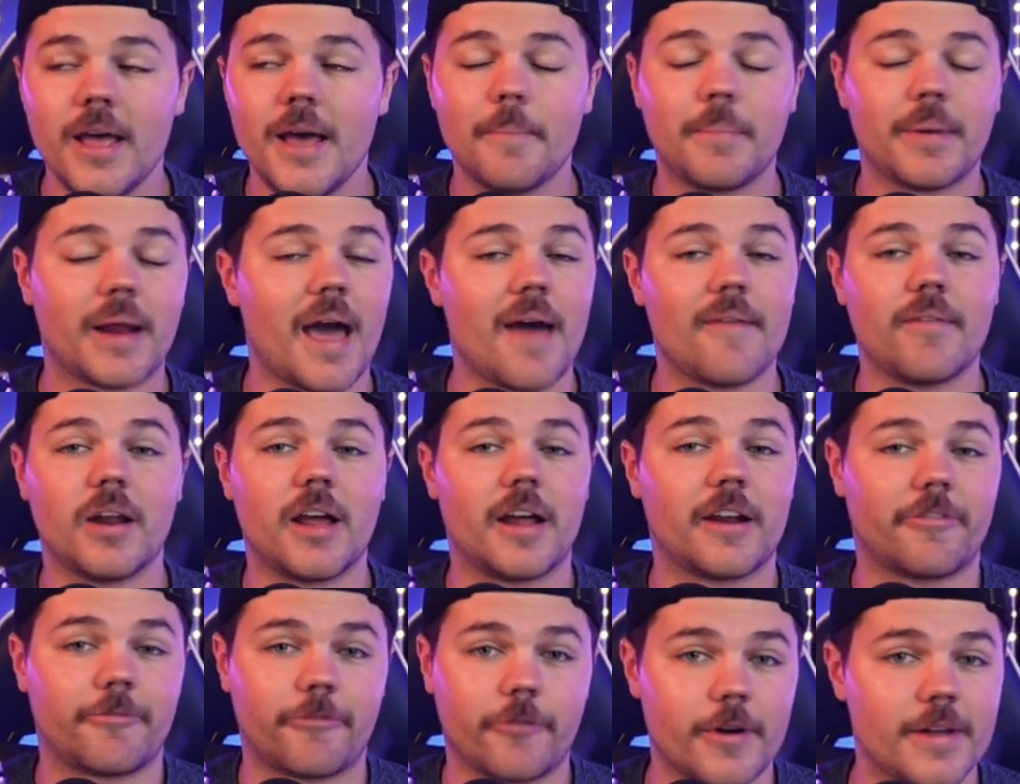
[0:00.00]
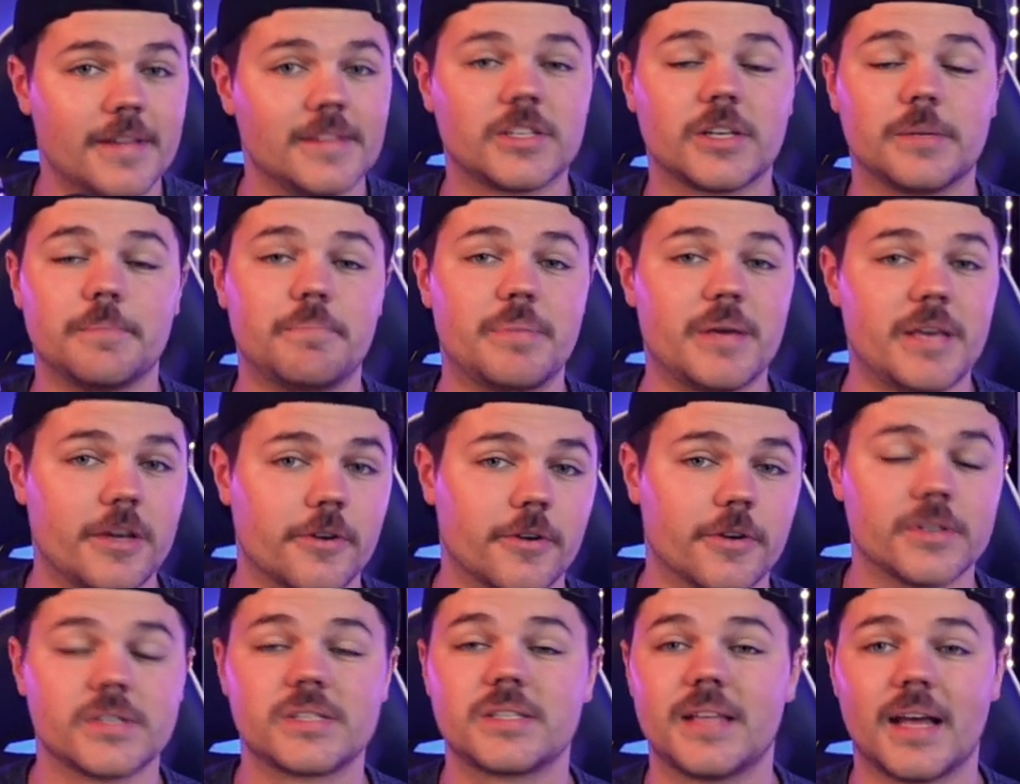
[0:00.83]
but I have a lot of friends and
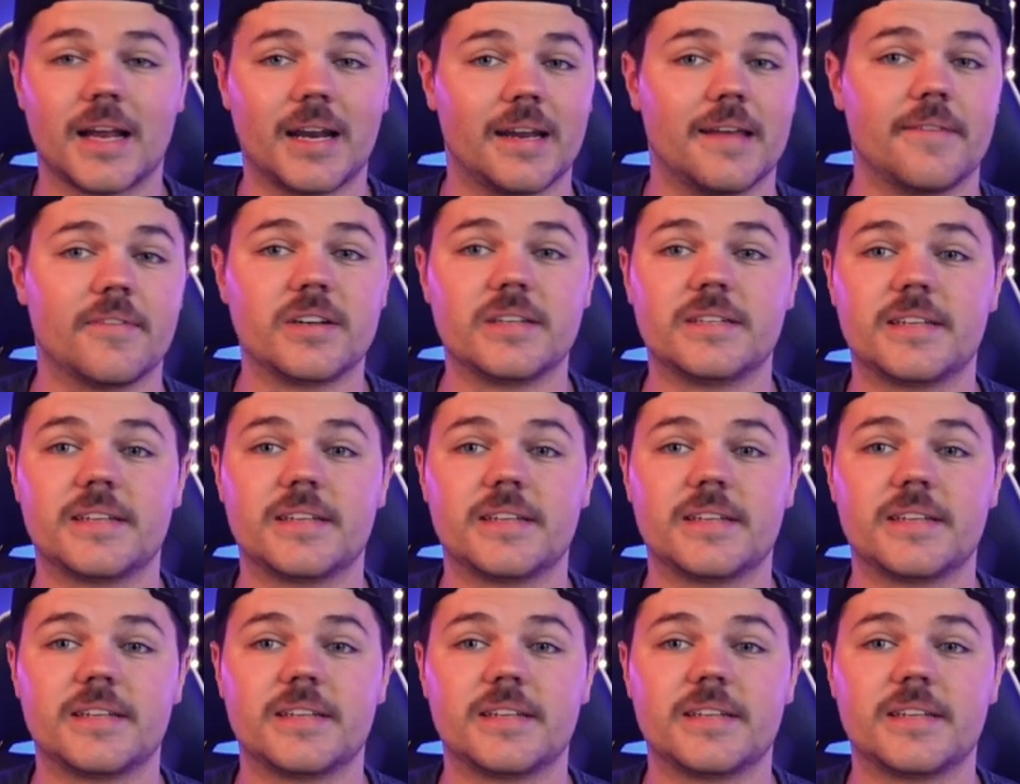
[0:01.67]
peers that live in